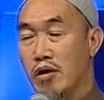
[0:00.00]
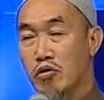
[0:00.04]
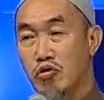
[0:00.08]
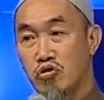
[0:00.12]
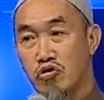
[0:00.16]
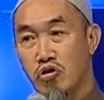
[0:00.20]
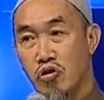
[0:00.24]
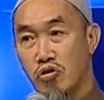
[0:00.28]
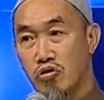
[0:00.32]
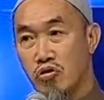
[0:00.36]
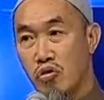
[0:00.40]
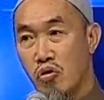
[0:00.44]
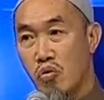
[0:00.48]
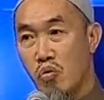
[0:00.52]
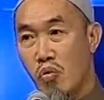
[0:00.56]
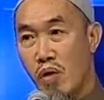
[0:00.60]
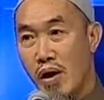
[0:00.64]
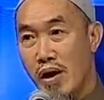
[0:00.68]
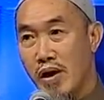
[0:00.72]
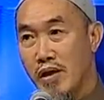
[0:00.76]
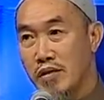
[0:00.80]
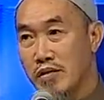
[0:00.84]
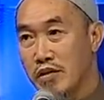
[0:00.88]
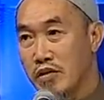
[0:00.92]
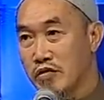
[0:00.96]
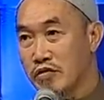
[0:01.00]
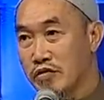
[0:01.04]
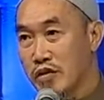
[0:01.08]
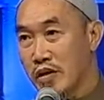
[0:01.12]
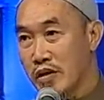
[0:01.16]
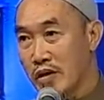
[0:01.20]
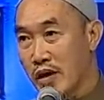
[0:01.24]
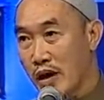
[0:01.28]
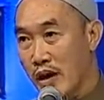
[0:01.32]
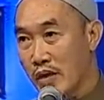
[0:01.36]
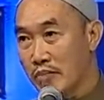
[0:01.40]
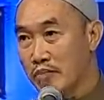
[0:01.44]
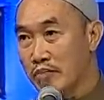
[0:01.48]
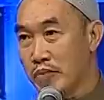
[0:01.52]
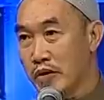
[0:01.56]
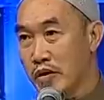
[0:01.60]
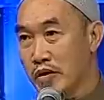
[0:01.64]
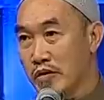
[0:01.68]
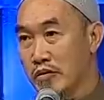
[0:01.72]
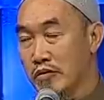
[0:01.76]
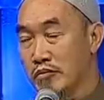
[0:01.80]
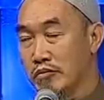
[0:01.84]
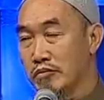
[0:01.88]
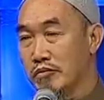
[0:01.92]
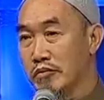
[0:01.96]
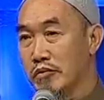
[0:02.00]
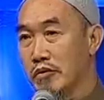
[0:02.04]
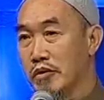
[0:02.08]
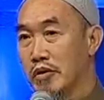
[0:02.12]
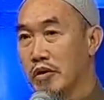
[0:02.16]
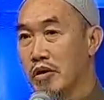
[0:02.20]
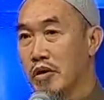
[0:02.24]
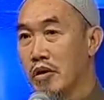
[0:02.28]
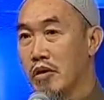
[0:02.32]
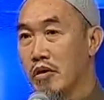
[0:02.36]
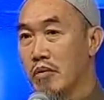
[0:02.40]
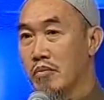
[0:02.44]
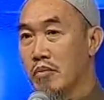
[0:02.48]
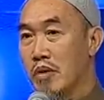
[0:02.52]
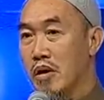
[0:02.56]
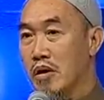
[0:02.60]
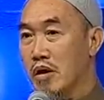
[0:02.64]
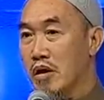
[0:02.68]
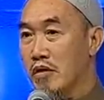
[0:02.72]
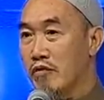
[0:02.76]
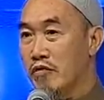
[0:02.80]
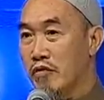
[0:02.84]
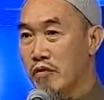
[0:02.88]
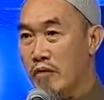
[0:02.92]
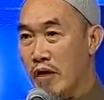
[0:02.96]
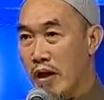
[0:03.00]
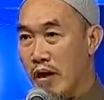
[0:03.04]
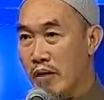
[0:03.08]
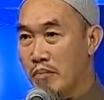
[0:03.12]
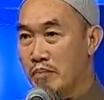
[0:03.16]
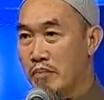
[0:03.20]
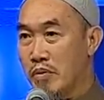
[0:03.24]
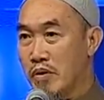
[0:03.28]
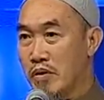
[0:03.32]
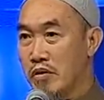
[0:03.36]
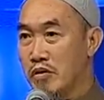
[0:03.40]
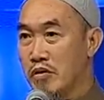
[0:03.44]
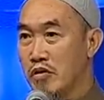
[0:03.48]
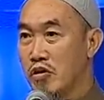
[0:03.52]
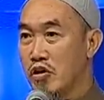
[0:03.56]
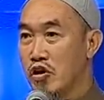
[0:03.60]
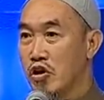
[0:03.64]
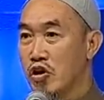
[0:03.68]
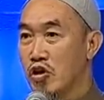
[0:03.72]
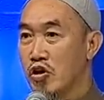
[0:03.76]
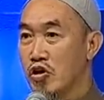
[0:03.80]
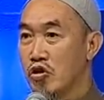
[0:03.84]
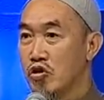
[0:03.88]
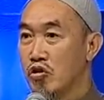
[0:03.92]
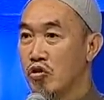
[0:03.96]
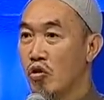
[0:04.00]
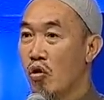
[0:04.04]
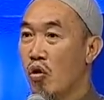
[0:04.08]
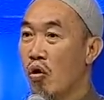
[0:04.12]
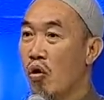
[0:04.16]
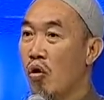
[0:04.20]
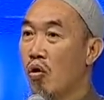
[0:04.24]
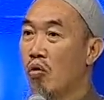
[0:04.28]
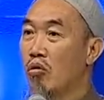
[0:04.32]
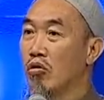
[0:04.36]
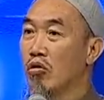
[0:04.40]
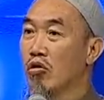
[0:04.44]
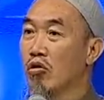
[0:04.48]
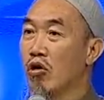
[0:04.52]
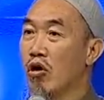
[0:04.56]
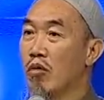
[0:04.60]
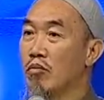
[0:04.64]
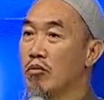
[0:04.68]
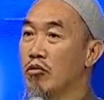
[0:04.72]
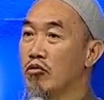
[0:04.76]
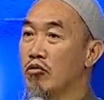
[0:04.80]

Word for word: I do not know why this thing happened, but if it happened, the whole